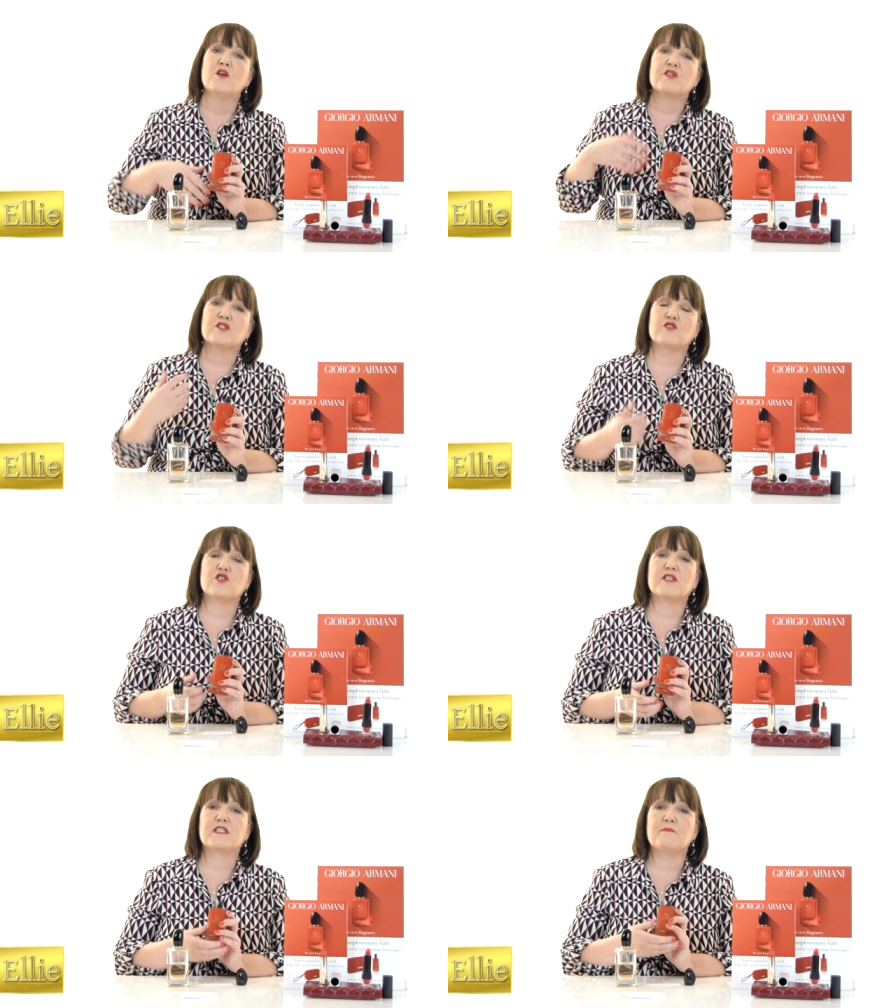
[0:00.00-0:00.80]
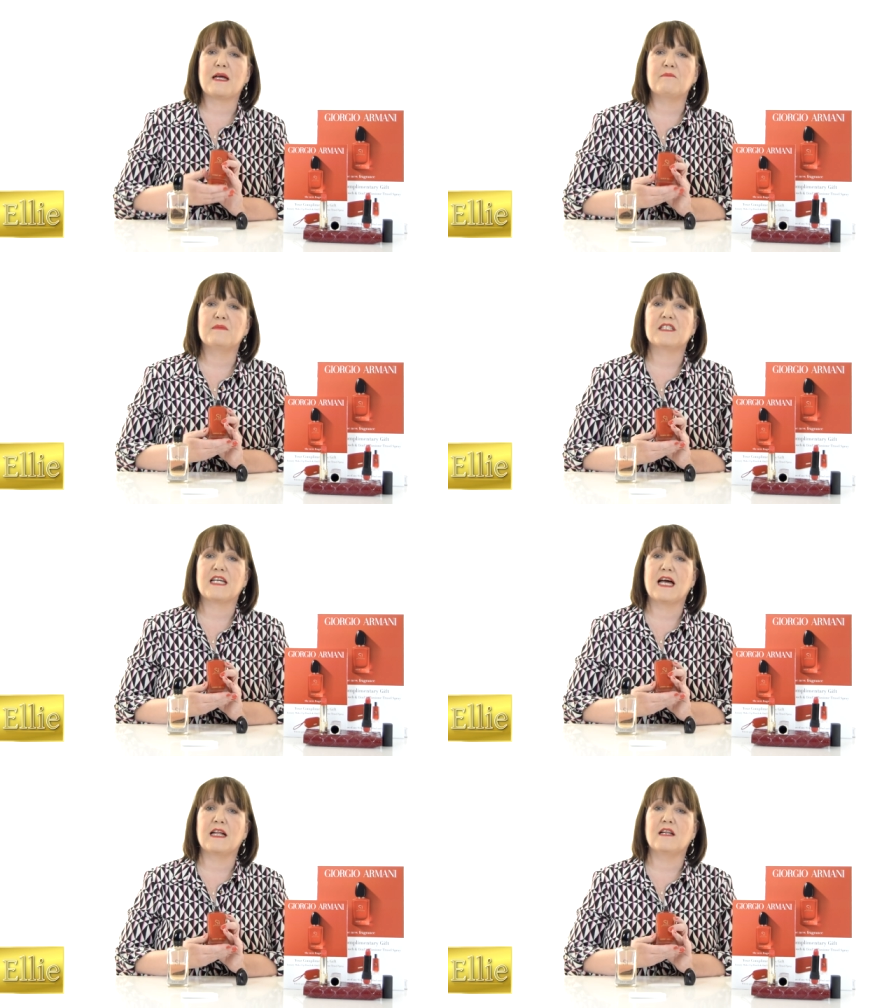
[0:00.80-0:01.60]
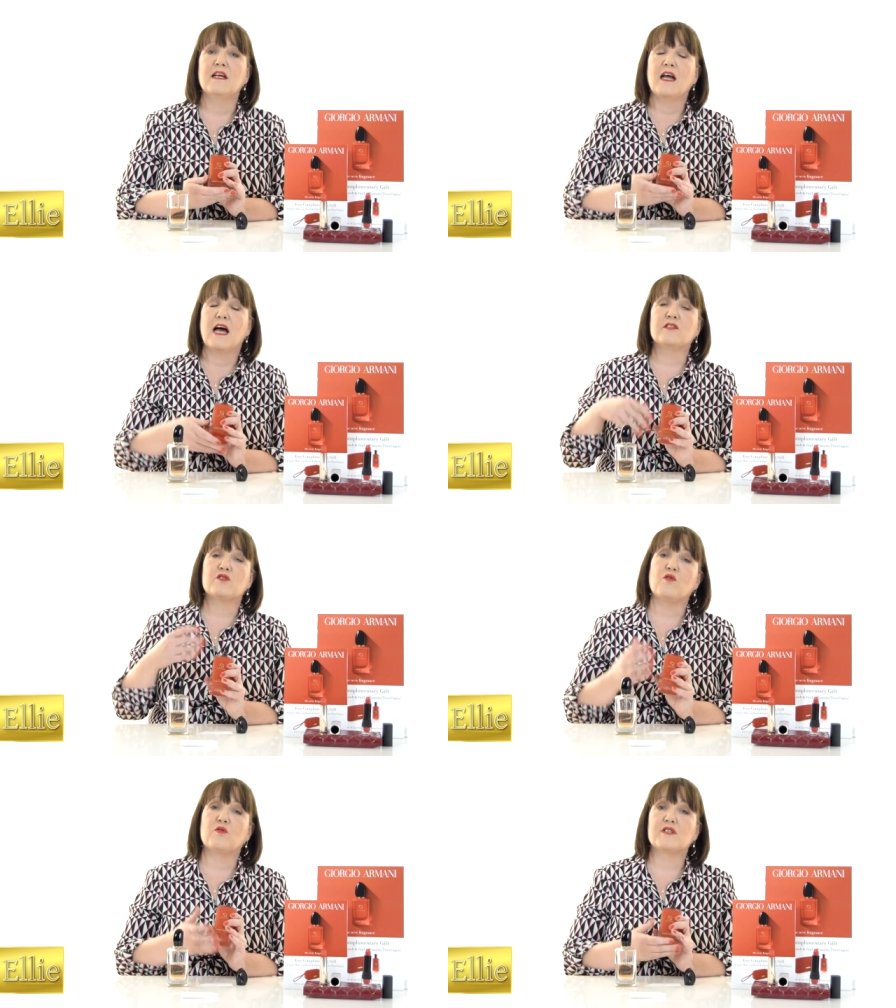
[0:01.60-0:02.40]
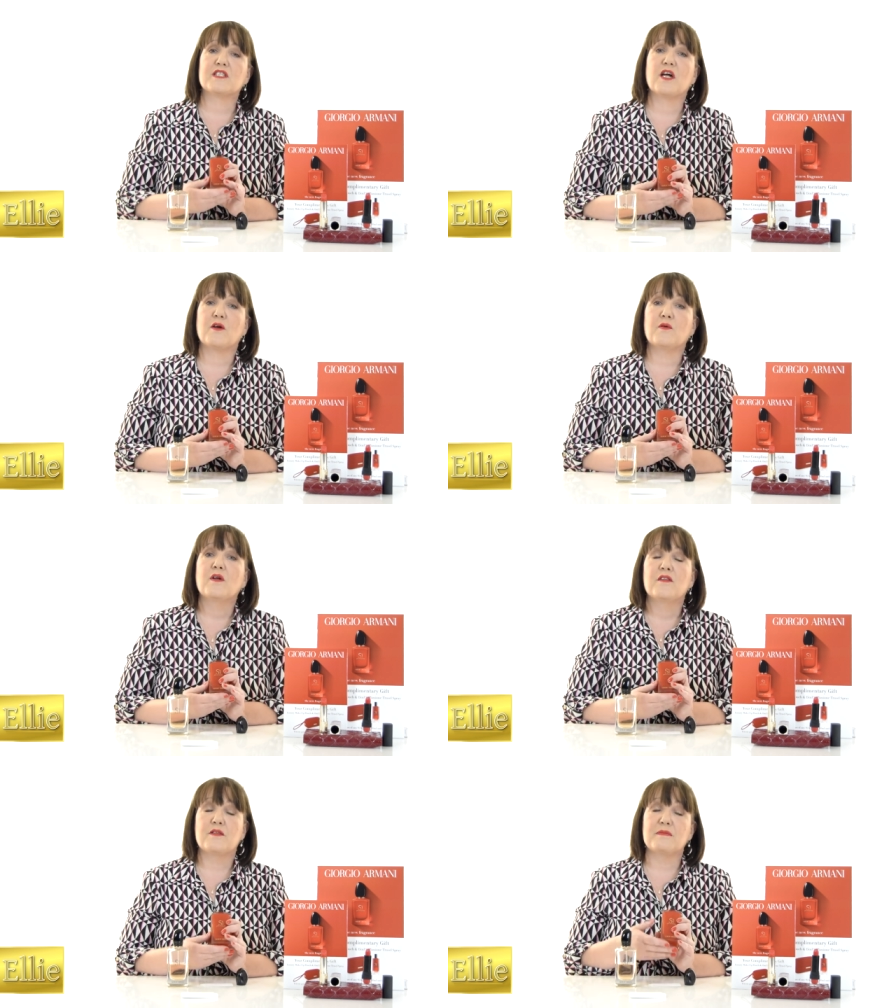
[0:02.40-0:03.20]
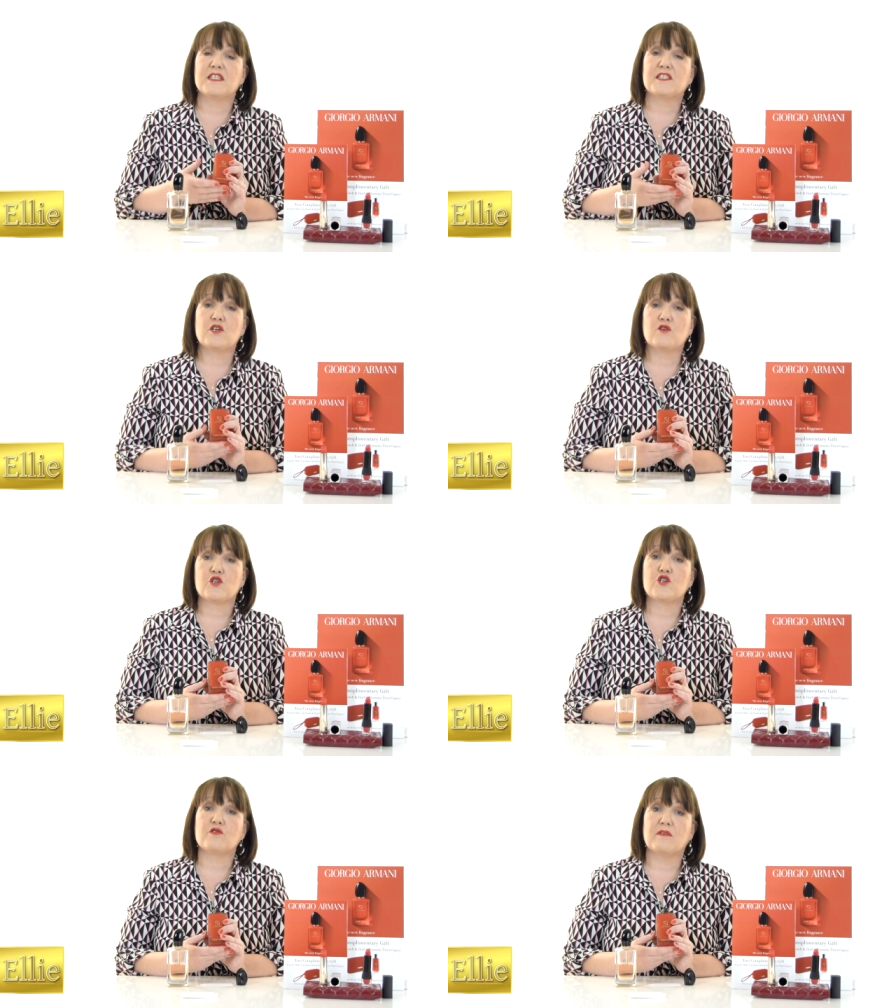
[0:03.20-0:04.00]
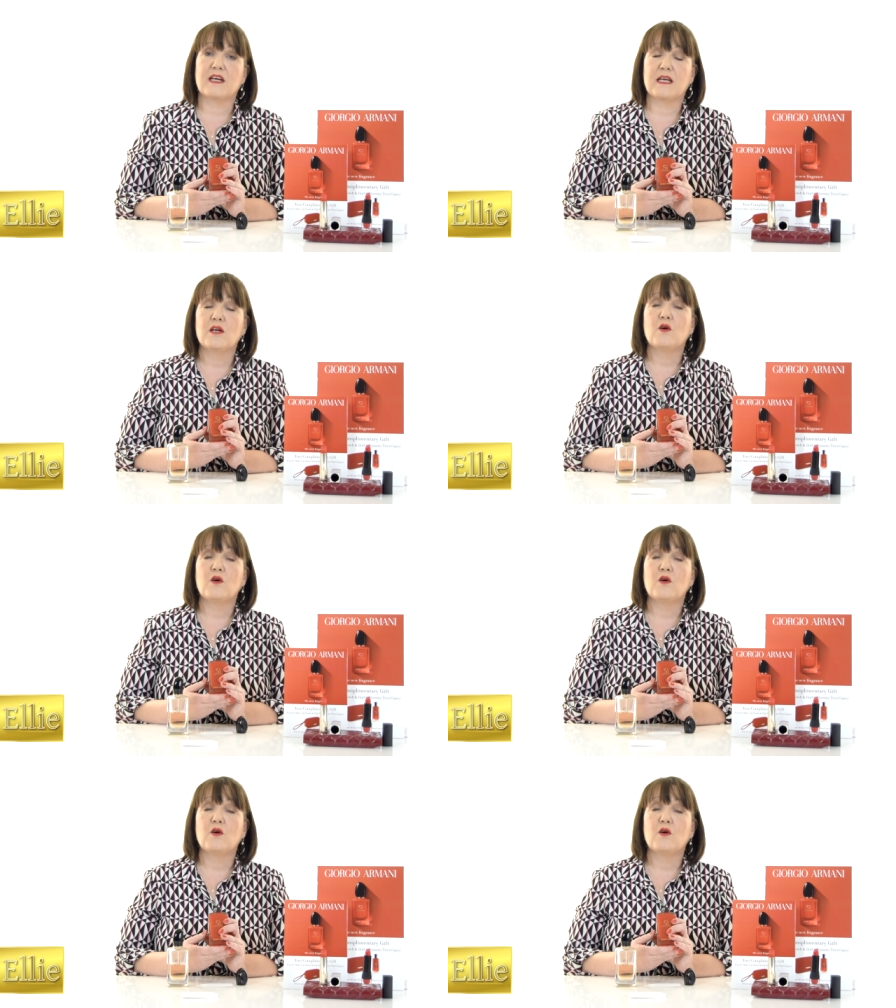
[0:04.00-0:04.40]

such as the Mademoiselle, and also the Miss Dior Cherie,